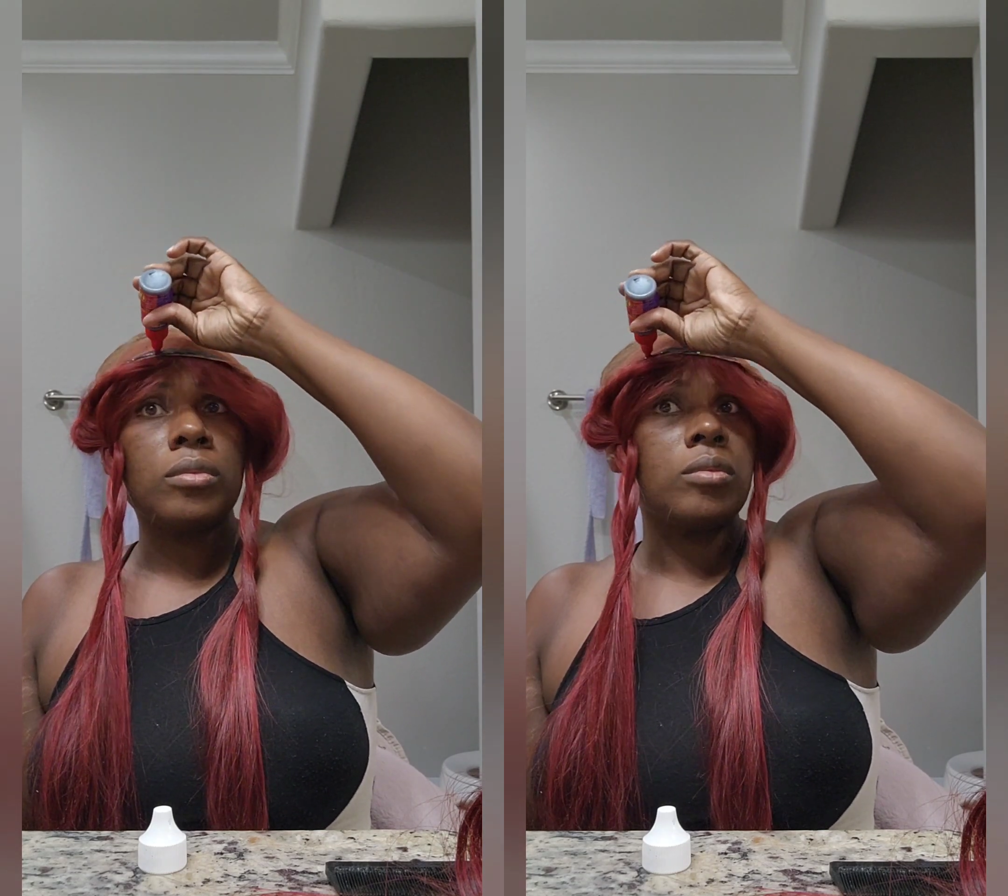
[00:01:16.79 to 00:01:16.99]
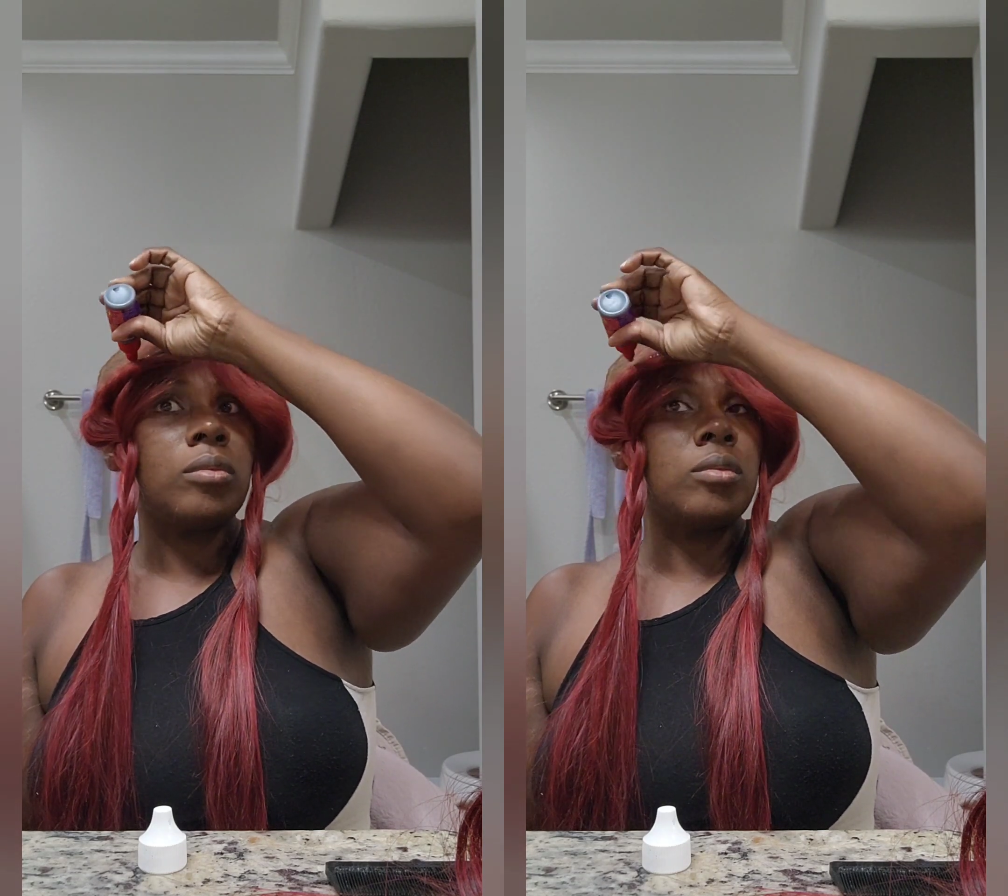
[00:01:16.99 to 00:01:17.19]

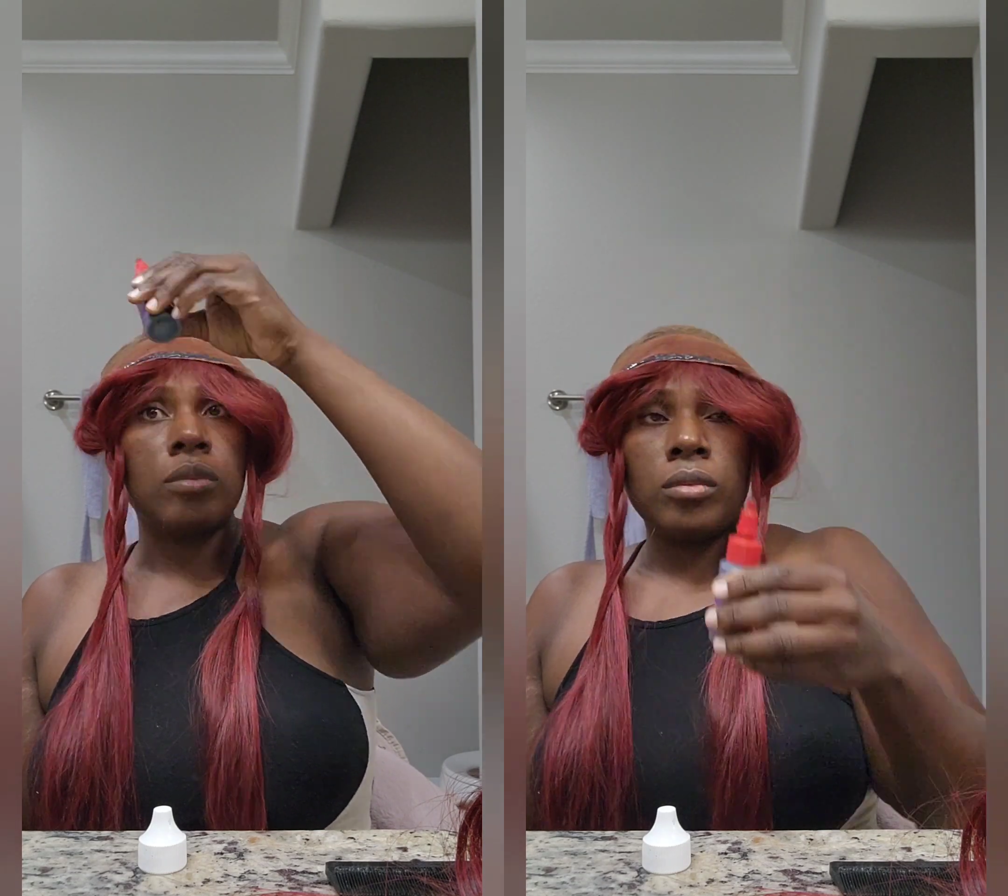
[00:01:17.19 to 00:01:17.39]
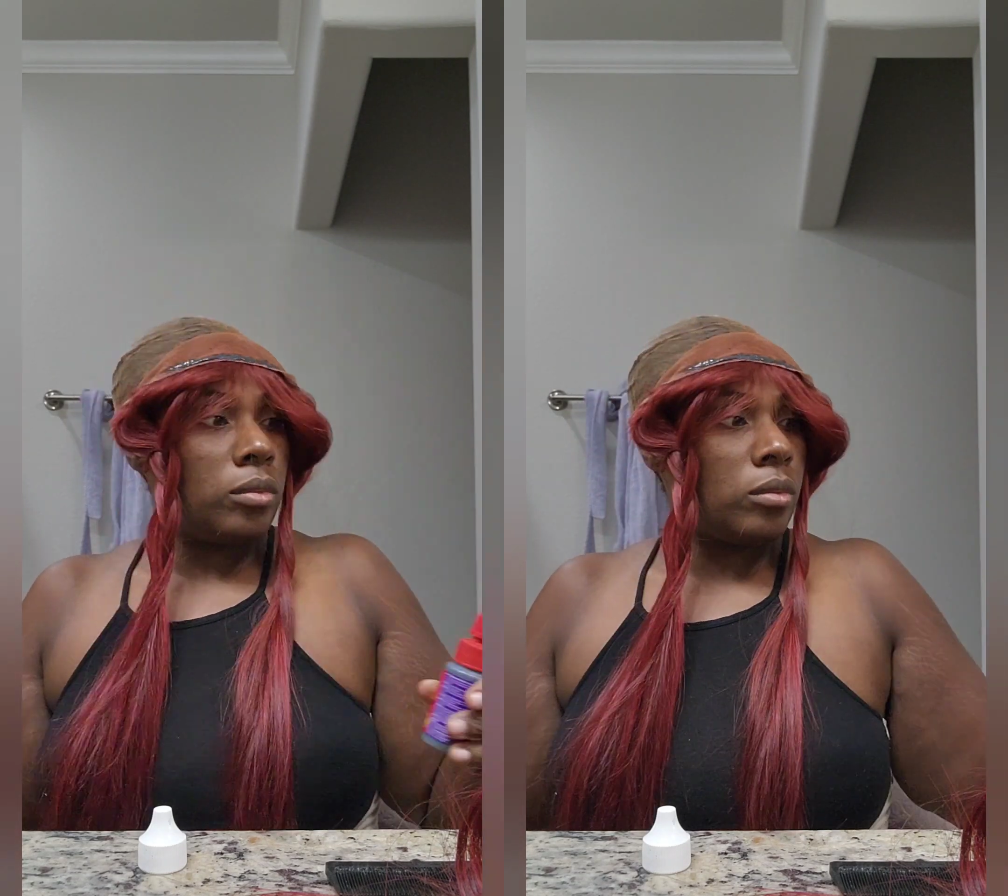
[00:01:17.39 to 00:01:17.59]
hairs to
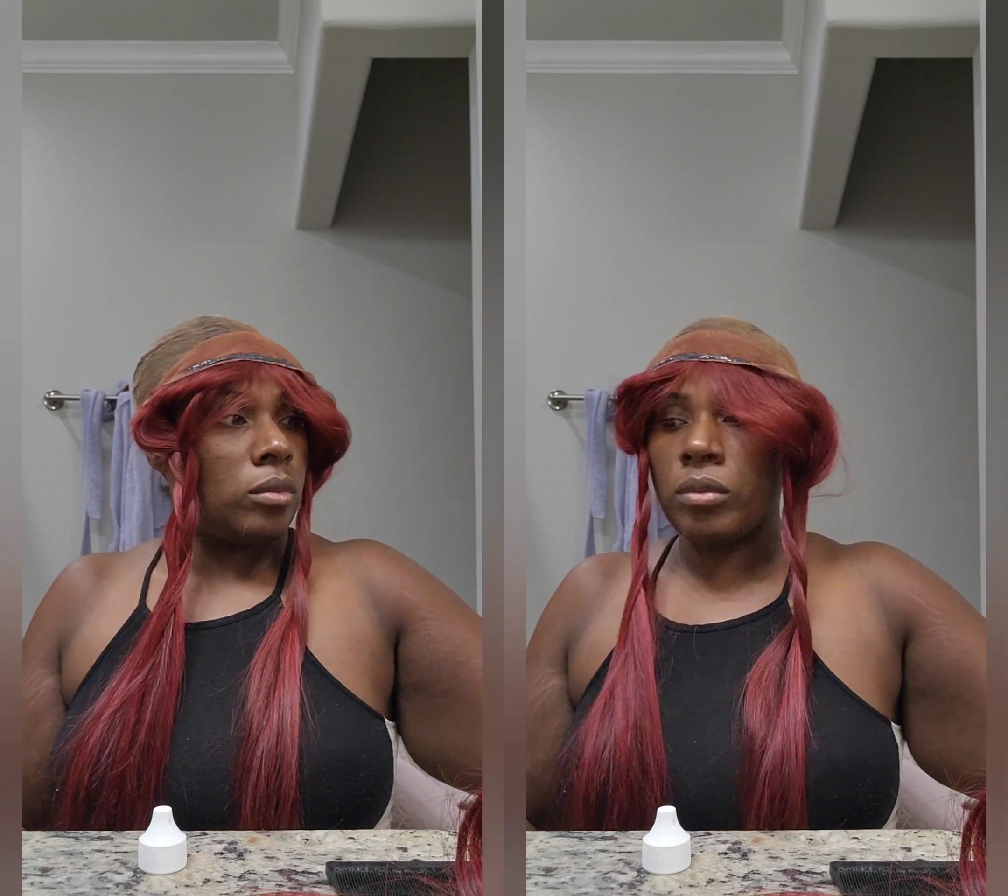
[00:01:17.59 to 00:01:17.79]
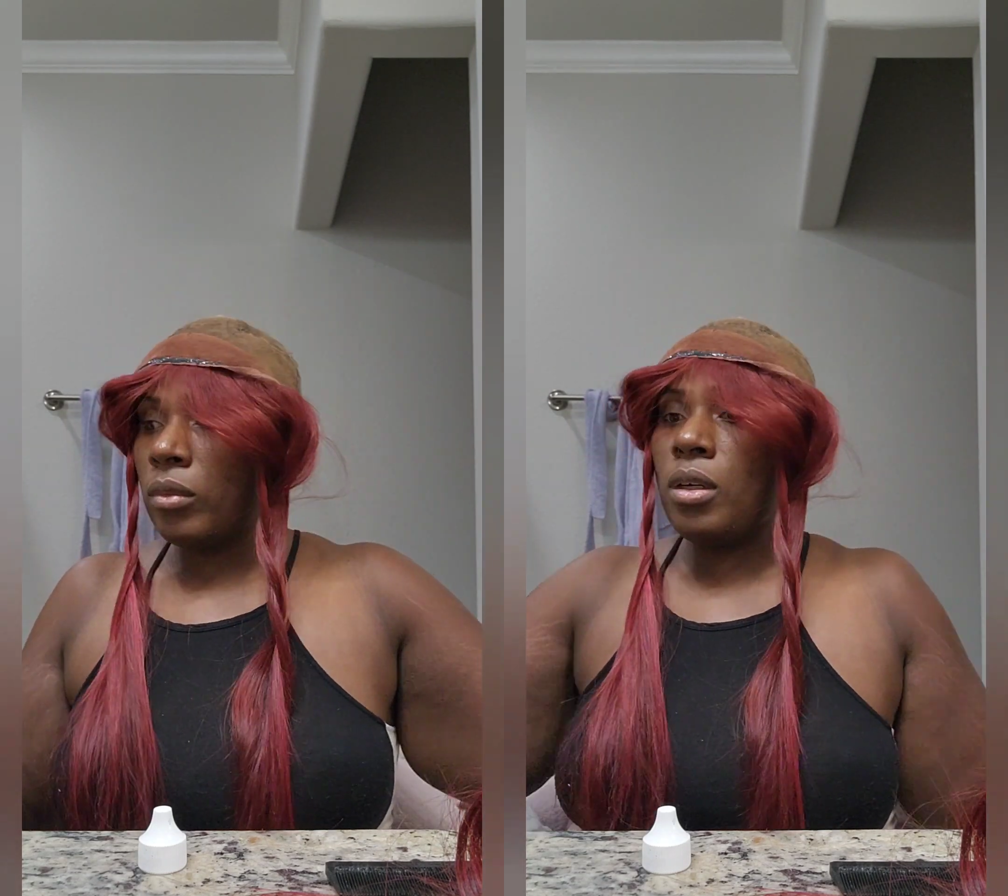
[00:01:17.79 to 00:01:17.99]
lay
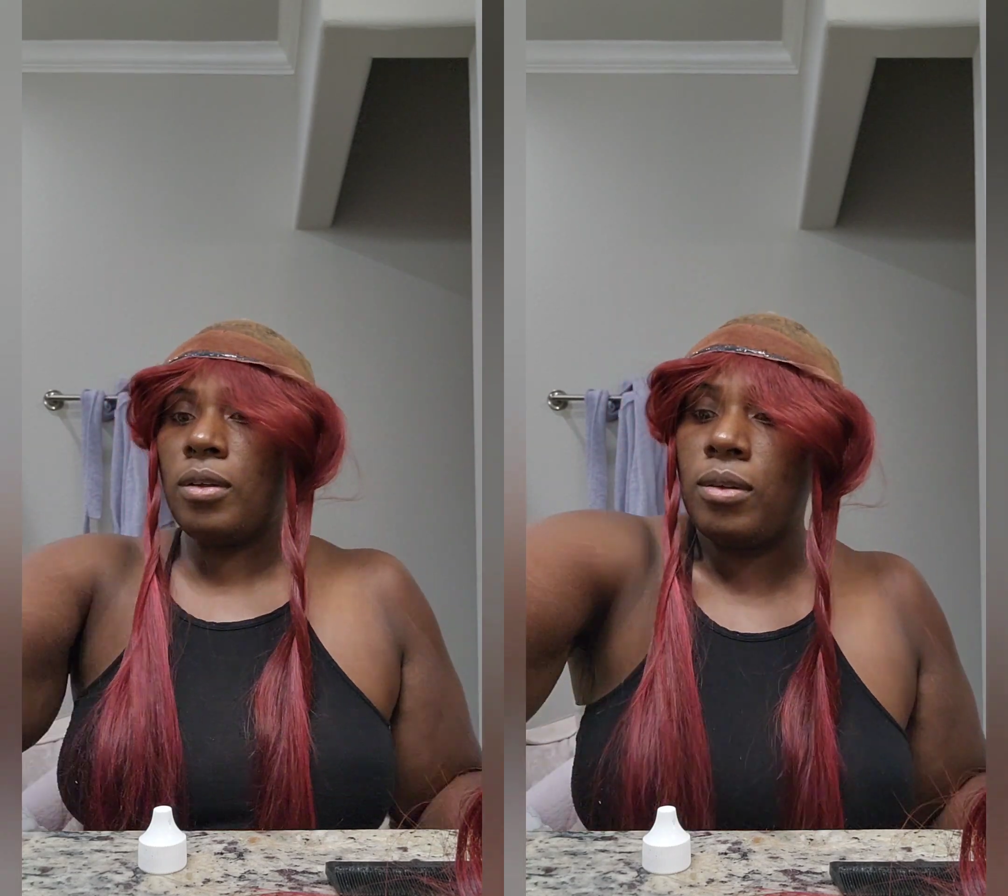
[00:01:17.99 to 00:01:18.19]
down and